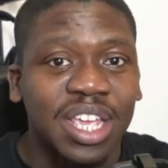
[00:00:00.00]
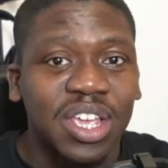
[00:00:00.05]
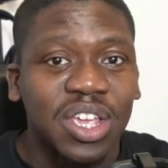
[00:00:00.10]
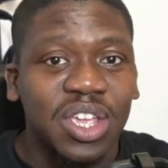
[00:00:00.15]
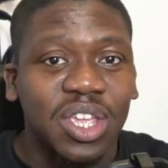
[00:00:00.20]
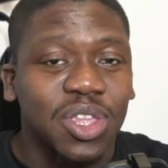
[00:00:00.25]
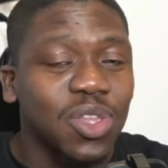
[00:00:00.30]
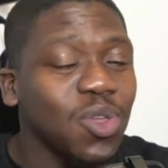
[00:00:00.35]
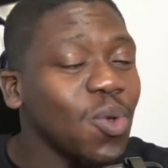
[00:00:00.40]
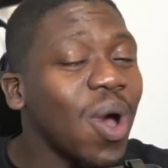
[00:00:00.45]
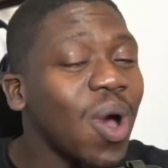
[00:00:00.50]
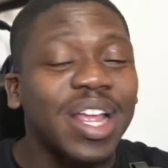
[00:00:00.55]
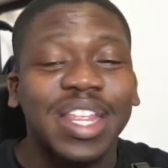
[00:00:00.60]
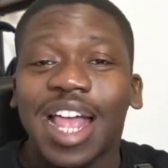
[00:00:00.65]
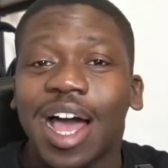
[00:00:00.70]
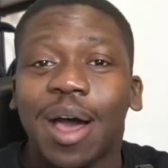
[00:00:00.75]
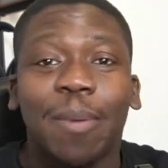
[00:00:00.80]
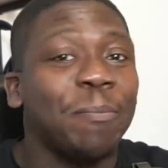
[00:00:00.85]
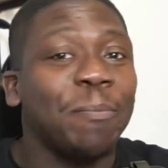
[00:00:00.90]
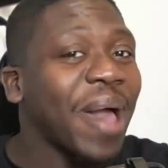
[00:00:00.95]
you are
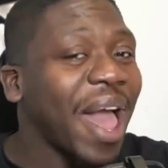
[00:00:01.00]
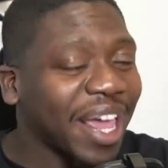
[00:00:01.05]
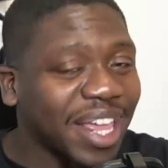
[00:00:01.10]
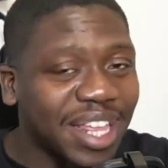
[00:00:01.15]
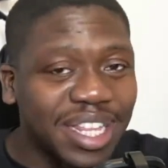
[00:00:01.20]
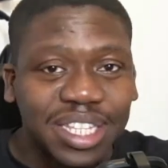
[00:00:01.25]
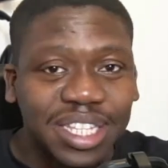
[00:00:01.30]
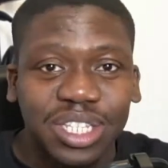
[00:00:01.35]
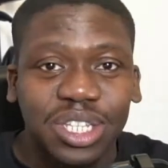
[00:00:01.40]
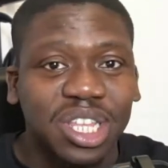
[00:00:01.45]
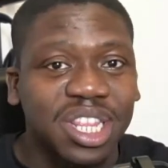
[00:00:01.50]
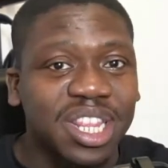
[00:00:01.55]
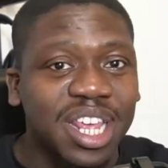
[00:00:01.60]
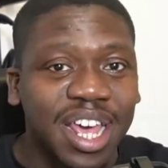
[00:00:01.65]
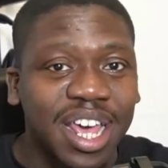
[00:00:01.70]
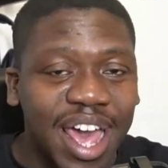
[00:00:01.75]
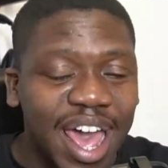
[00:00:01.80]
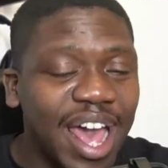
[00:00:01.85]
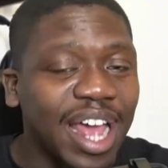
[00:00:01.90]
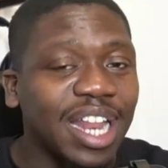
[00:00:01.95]
now back into
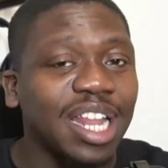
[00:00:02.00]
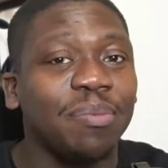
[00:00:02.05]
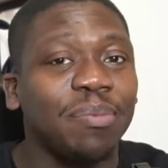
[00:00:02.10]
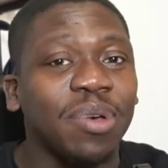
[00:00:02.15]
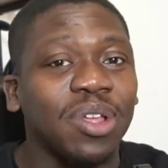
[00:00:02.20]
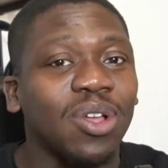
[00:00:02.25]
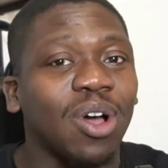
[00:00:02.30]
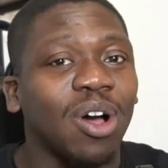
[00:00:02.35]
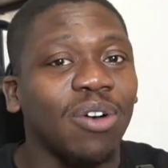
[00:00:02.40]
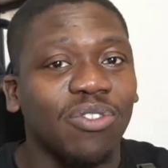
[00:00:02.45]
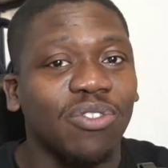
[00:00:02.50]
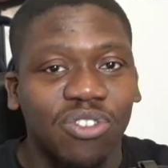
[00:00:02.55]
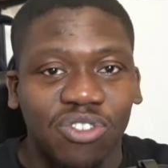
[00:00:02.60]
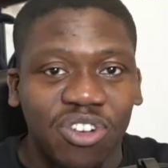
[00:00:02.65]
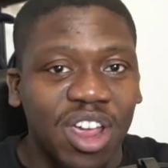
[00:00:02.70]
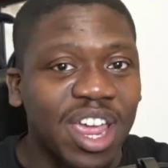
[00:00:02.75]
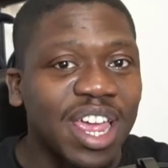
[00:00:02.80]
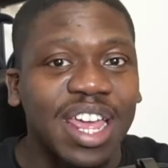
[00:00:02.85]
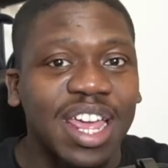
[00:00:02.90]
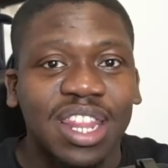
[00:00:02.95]
the element of
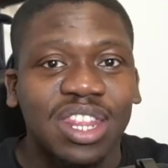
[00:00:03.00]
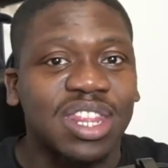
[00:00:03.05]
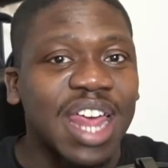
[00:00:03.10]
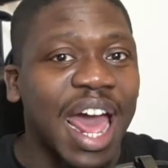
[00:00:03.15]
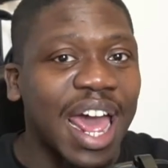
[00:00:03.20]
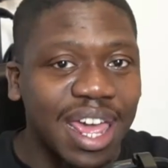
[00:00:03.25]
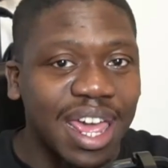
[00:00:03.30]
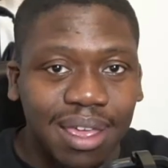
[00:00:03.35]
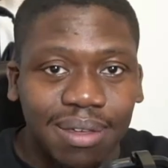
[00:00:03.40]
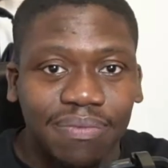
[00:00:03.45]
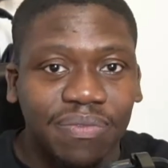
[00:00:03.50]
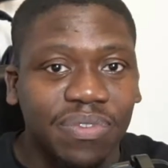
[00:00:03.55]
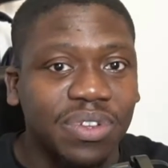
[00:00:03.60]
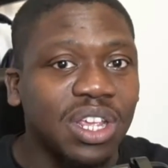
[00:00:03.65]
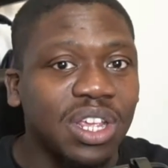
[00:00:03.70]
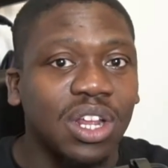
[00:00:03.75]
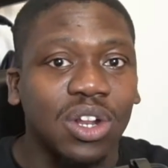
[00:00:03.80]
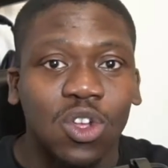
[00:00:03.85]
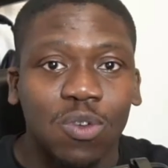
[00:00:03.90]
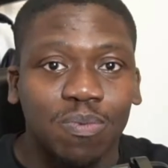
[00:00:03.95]
creating that
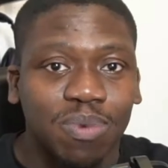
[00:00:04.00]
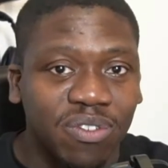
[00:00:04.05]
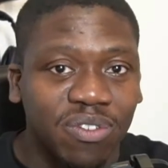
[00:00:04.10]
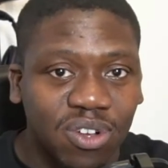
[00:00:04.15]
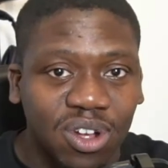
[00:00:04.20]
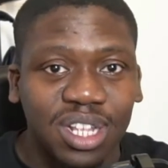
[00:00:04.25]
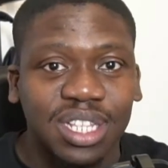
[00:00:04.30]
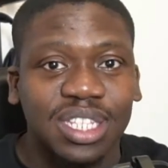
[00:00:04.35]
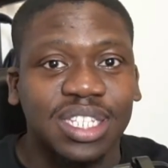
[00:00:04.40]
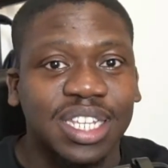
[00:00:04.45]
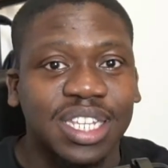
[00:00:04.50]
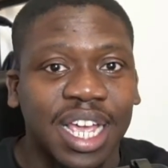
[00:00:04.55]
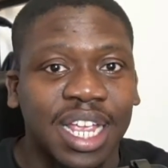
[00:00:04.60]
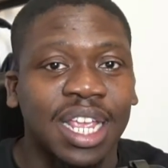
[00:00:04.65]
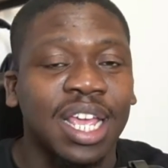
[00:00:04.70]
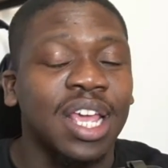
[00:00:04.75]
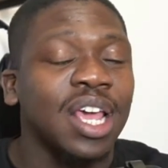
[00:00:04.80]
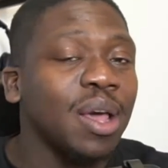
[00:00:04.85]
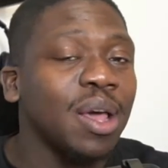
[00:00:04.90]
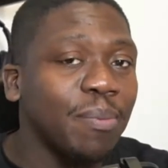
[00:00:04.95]
infinite loop of content,
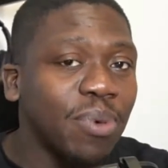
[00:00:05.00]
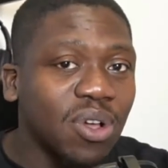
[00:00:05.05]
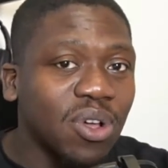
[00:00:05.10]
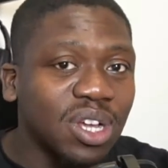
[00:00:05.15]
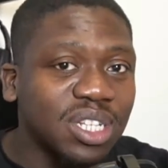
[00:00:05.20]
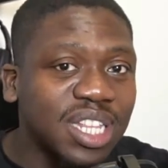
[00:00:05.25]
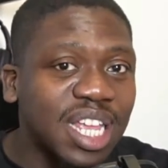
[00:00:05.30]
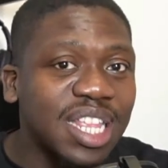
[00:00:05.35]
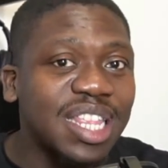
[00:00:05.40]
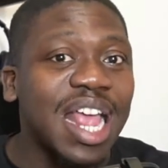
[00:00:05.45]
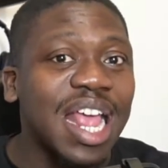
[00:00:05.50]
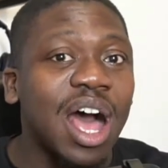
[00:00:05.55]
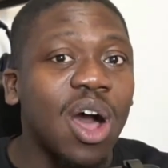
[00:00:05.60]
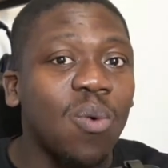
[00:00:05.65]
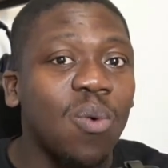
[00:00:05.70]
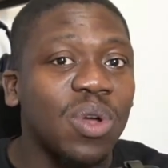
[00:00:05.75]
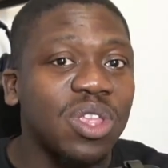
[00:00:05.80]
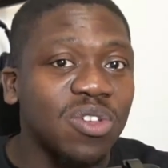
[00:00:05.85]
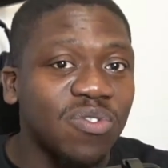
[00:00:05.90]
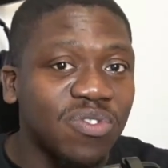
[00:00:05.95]
because then now
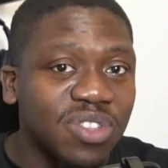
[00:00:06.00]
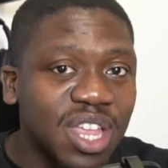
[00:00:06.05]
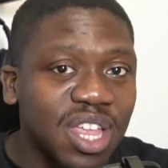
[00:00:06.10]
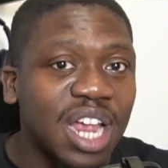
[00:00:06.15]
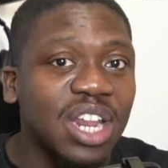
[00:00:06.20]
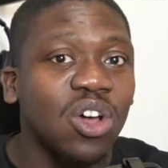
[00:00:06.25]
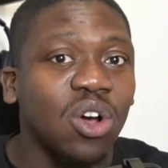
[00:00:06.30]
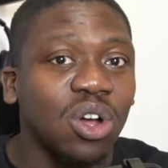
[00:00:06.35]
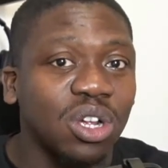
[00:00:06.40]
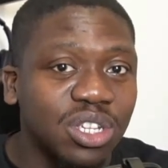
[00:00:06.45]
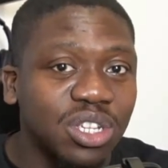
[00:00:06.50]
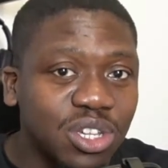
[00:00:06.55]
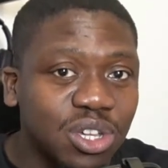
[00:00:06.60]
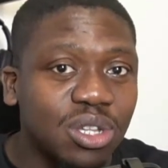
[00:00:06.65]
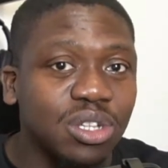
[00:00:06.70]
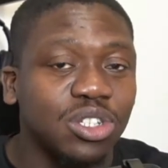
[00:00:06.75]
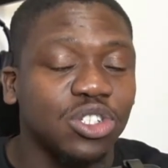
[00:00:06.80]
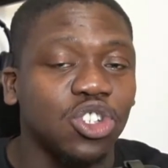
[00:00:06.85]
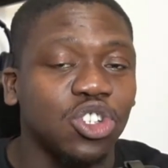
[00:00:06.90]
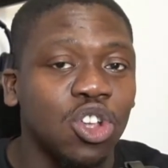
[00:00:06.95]
when you've done it on
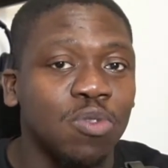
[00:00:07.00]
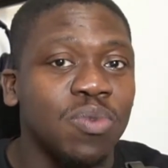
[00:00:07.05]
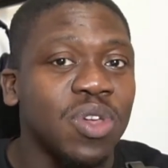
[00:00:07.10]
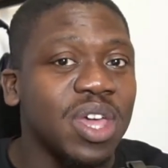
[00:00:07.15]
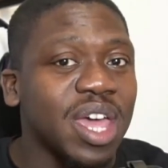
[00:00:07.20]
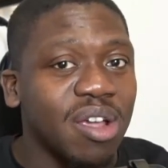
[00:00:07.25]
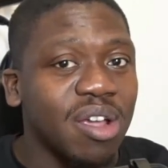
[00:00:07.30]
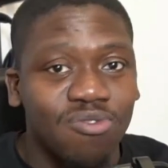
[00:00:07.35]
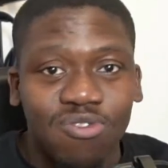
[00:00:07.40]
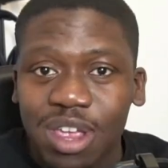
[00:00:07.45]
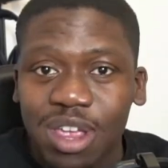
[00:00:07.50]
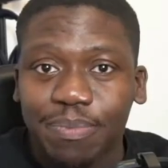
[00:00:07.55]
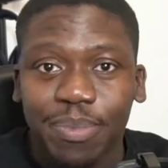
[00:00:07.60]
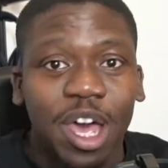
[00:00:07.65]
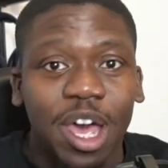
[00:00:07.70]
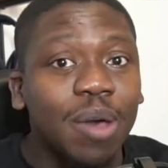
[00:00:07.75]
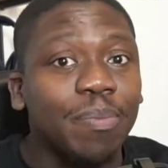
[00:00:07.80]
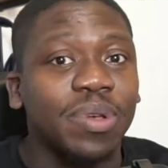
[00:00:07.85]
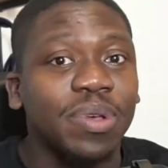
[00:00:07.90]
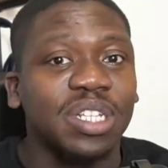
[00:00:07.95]
YouTube, you can
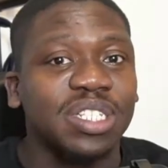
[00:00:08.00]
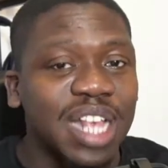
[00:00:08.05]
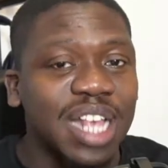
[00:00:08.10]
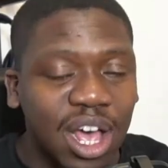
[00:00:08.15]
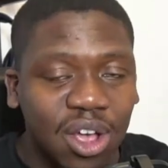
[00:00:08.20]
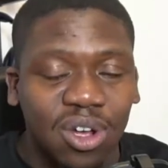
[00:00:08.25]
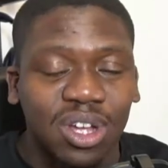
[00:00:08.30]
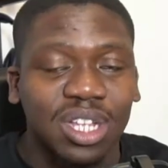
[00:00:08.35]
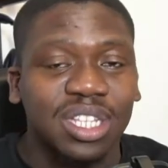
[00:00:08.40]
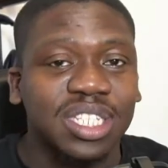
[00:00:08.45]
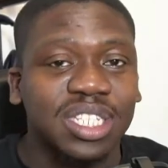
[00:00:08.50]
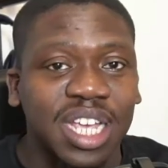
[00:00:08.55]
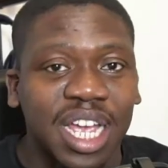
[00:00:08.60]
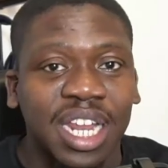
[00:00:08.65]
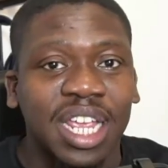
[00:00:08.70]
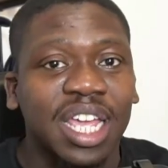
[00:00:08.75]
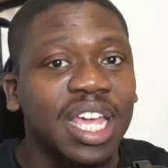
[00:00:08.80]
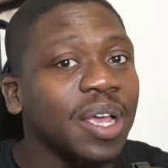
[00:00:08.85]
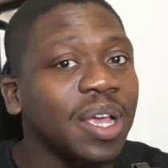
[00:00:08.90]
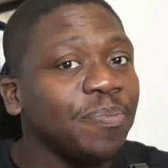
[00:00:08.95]
repurpose that content
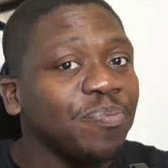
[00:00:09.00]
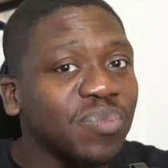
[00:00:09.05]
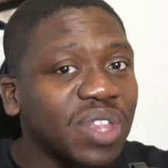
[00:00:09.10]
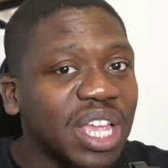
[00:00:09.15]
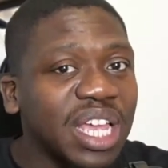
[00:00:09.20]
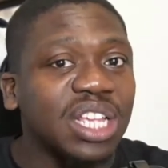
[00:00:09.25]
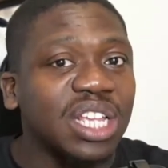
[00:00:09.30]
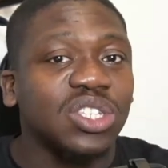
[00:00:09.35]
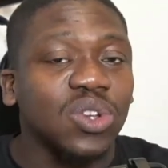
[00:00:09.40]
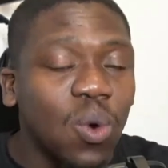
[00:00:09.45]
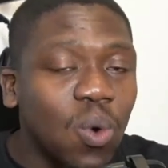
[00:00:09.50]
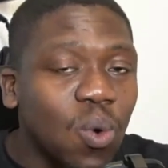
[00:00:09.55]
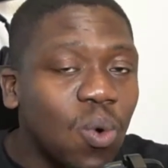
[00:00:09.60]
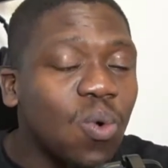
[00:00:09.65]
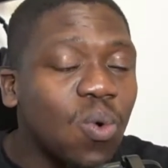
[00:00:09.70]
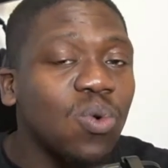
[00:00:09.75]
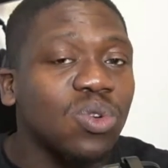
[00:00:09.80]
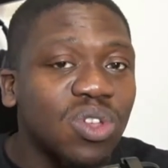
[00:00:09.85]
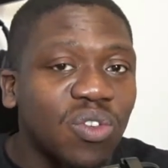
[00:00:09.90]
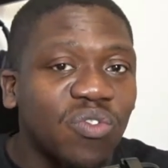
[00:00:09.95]
into
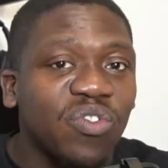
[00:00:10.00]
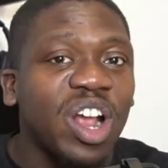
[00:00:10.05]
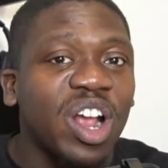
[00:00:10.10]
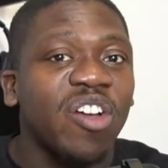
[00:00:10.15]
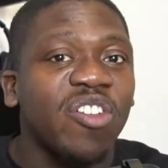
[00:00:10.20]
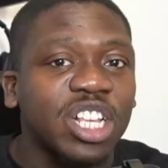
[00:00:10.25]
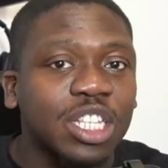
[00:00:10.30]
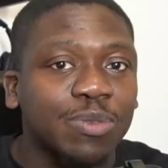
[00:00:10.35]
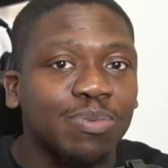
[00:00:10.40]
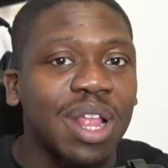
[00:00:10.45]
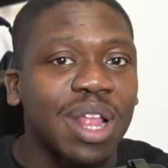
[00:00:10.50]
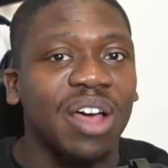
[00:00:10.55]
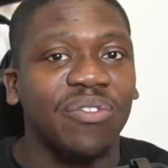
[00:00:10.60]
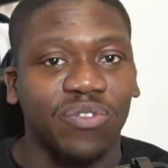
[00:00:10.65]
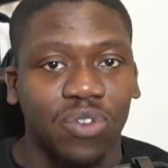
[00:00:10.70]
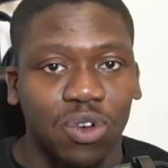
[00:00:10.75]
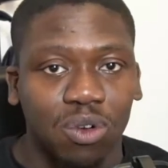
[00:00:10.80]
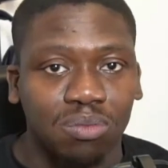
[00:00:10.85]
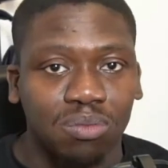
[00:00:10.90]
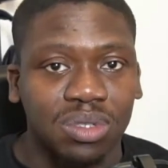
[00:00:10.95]
all the various
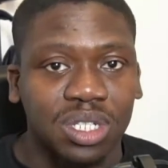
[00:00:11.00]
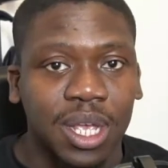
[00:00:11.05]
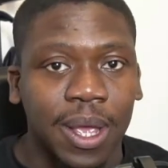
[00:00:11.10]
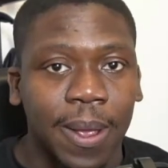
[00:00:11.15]
platforms.